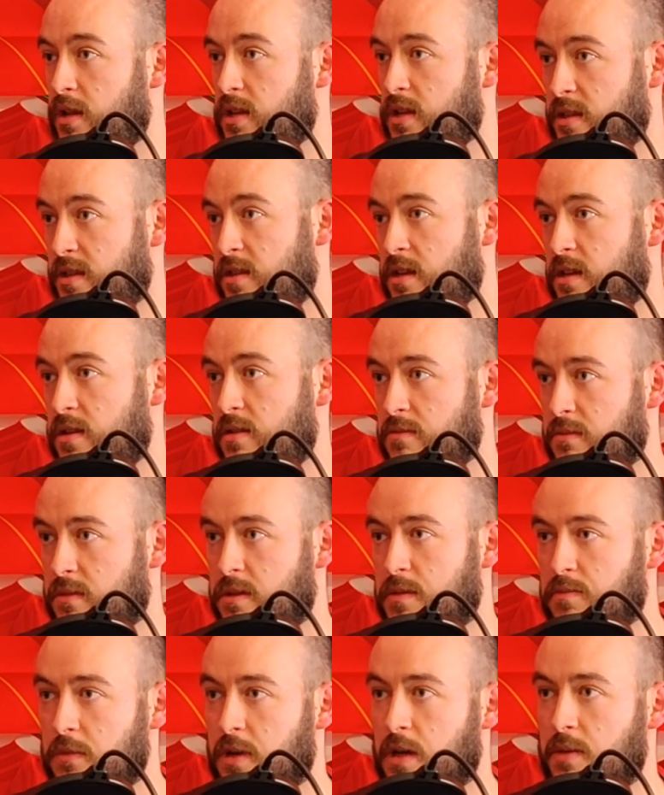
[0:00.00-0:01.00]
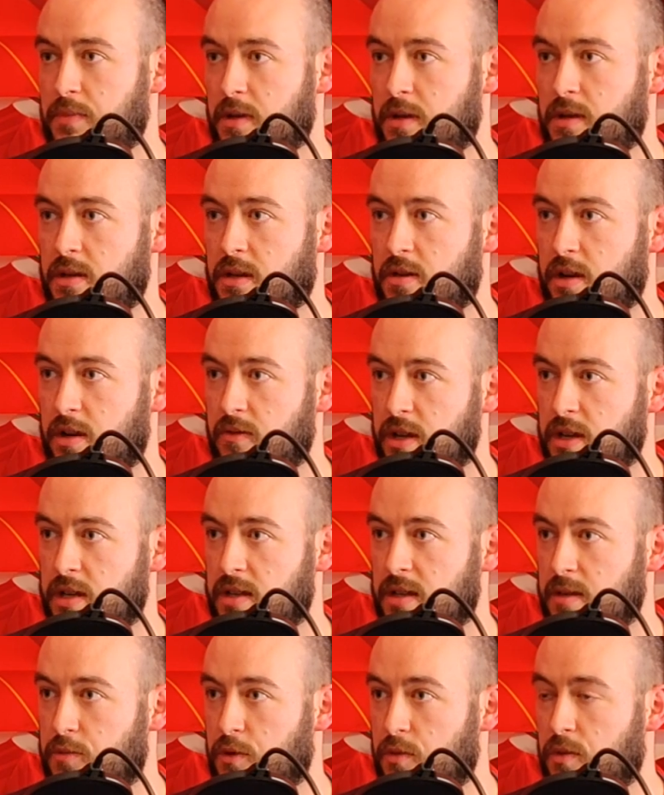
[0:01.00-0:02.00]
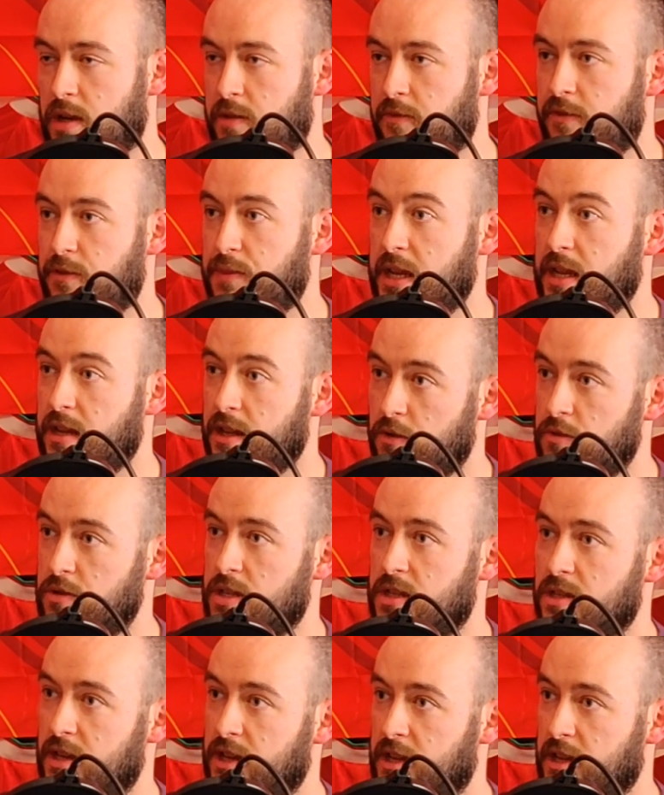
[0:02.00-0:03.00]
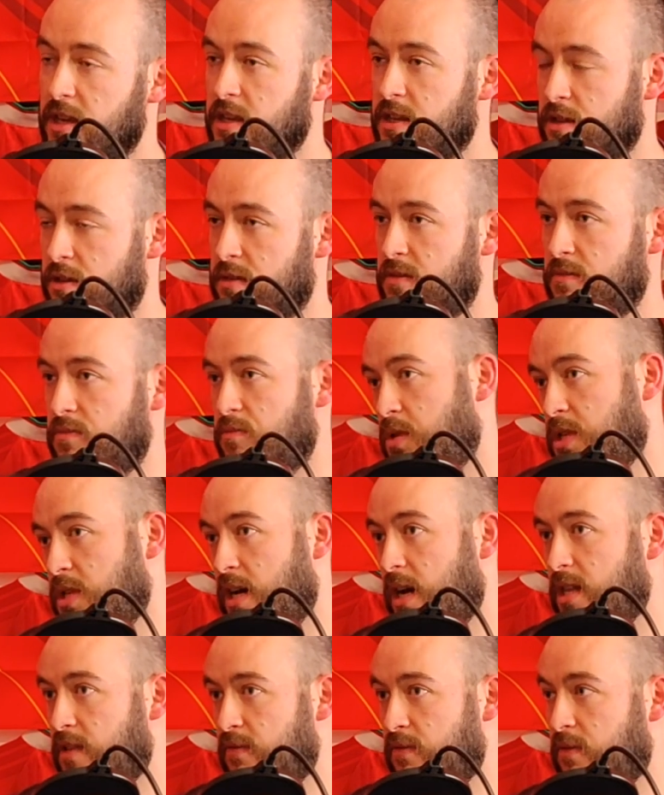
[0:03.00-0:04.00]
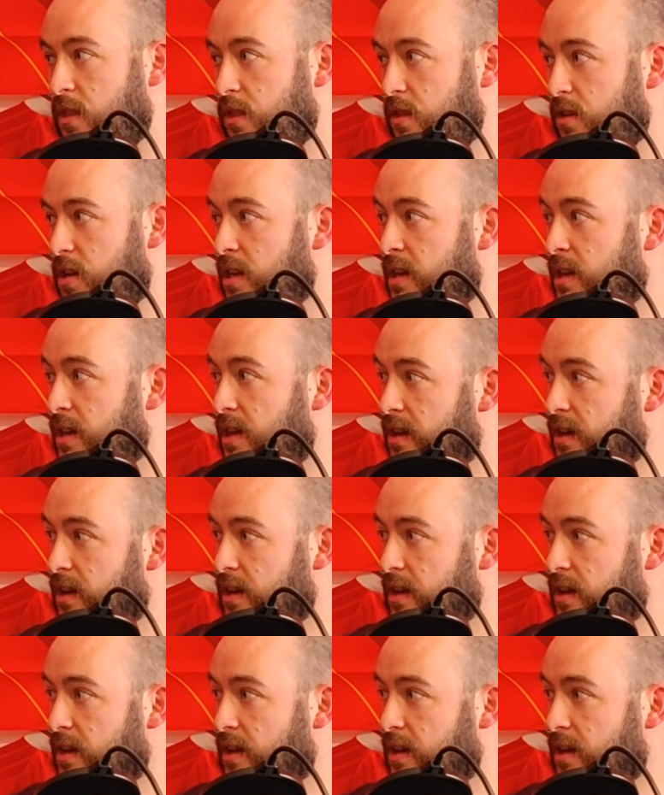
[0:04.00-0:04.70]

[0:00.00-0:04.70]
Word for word: He's he's not not been as great recently, but when Fabinho was in there, he's on the side of the three.